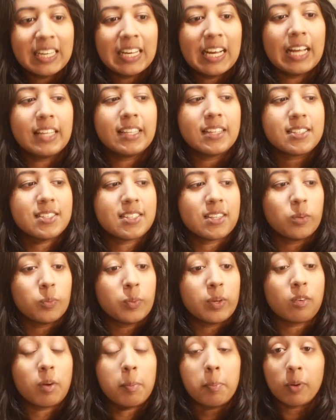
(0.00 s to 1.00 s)
and that's that
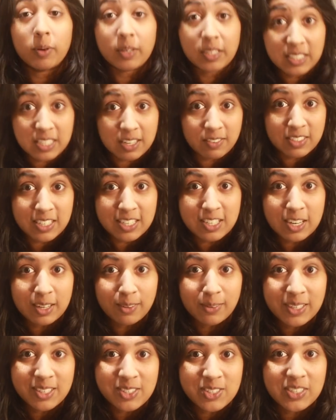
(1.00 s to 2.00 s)
we're a productivity
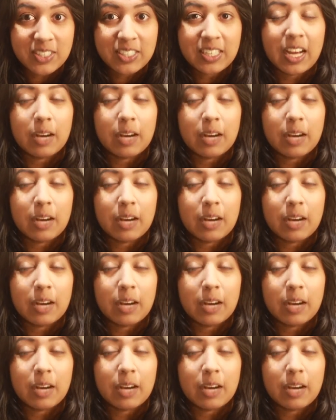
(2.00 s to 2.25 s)
generation